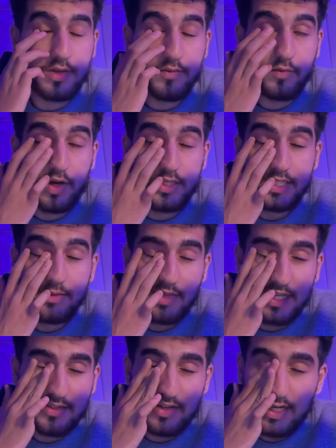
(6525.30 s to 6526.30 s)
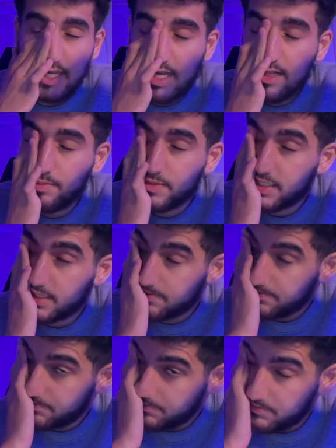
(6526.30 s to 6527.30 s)
watch them. That really helps.
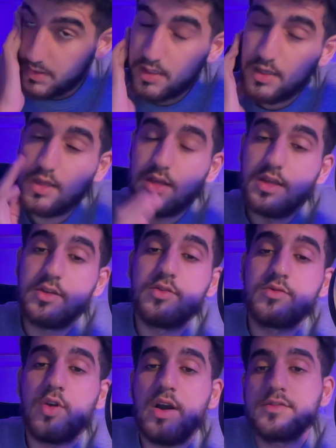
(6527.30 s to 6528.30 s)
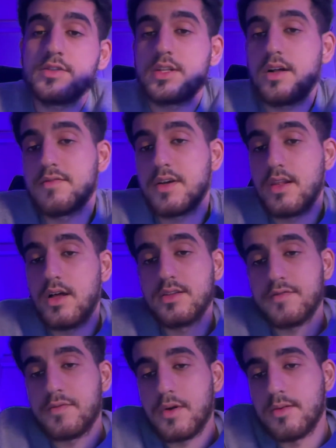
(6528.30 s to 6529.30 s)
You have to solve a lot
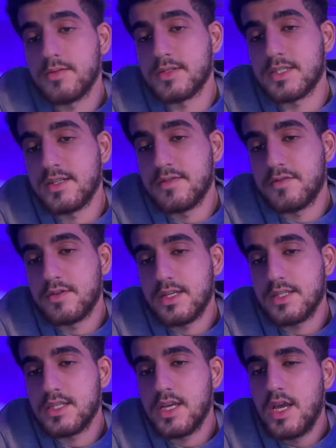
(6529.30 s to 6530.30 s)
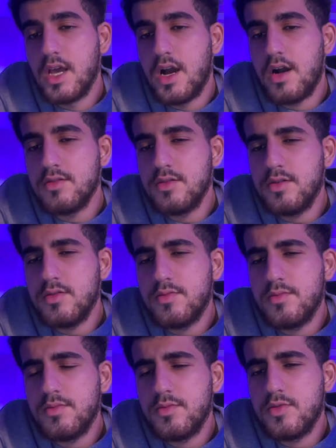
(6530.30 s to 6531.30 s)
of problems really for that. How do
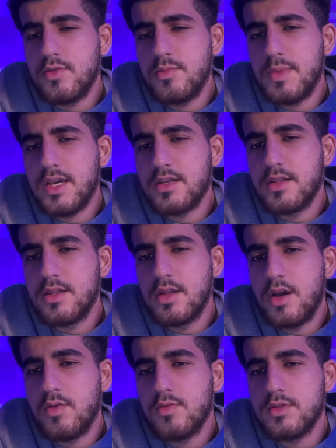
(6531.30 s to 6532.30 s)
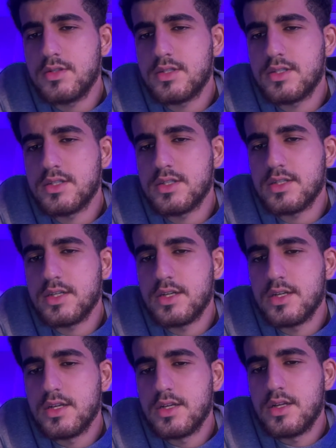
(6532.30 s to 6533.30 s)
you make notes?
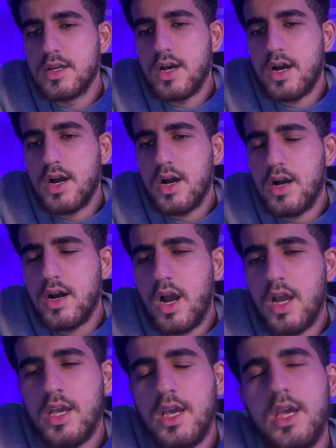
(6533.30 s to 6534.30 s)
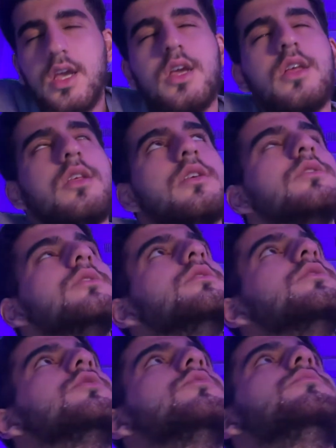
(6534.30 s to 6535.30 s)

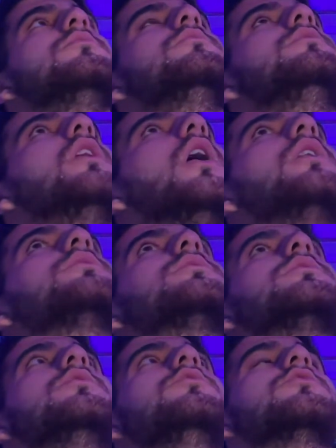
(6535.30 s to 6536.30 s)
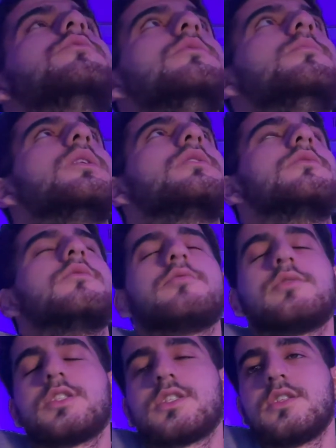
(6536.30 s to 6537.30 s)
I do not usually make
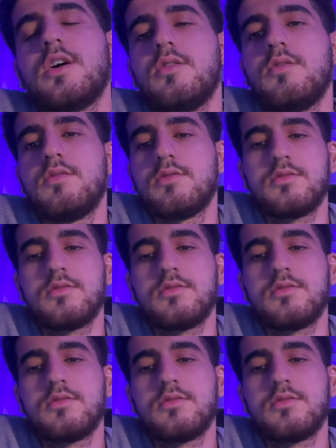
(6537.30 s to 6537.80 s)
notes, no.